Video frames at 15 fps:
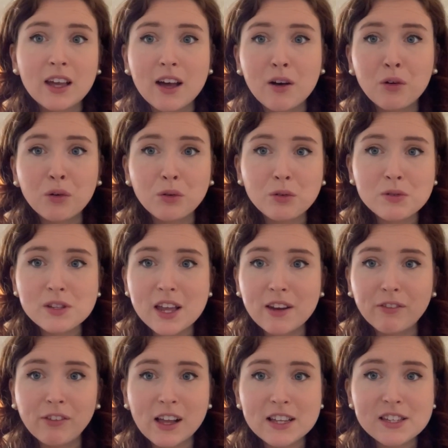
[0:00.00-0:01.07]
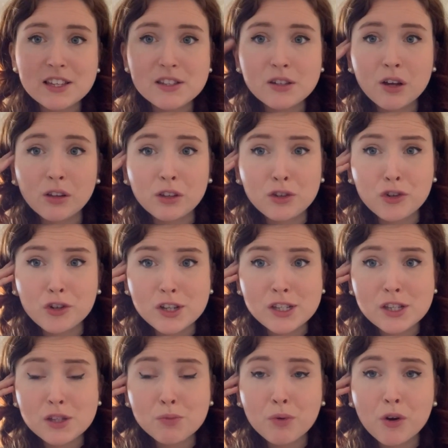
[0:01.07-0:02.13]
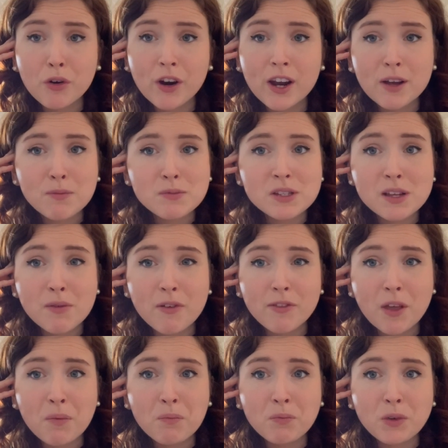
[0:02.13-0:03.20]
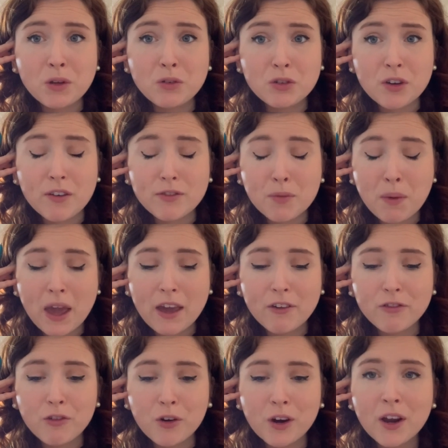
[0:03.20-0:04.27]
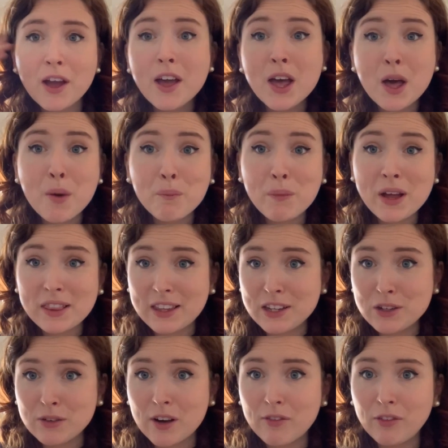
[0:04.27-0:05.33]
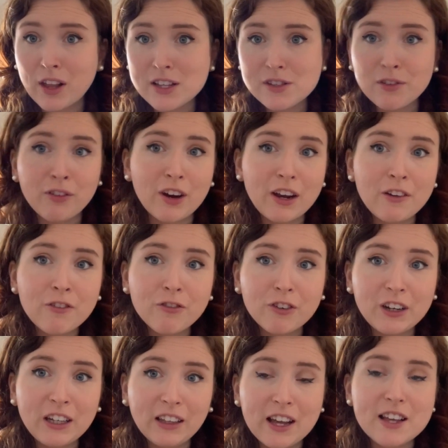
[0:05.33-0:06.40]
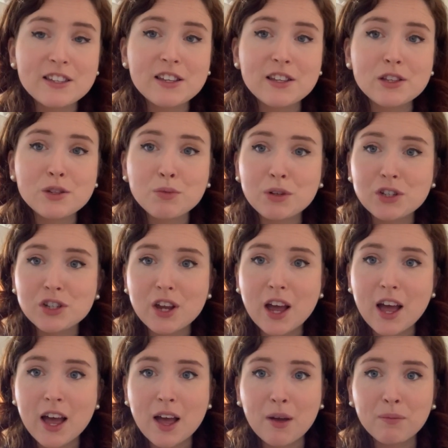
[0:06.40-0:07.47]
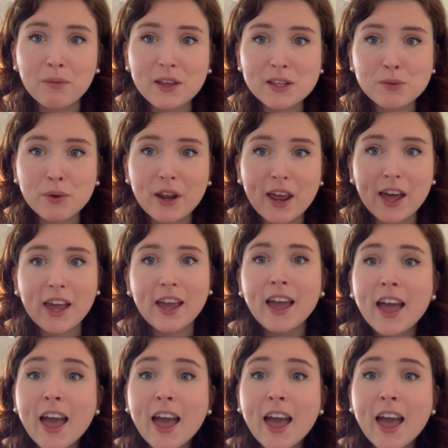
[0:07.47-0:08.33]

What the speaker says: a whole set of lessons called the Choices Program. Some of them you do have to pay for, but they do have lots of great free lessons, which is what I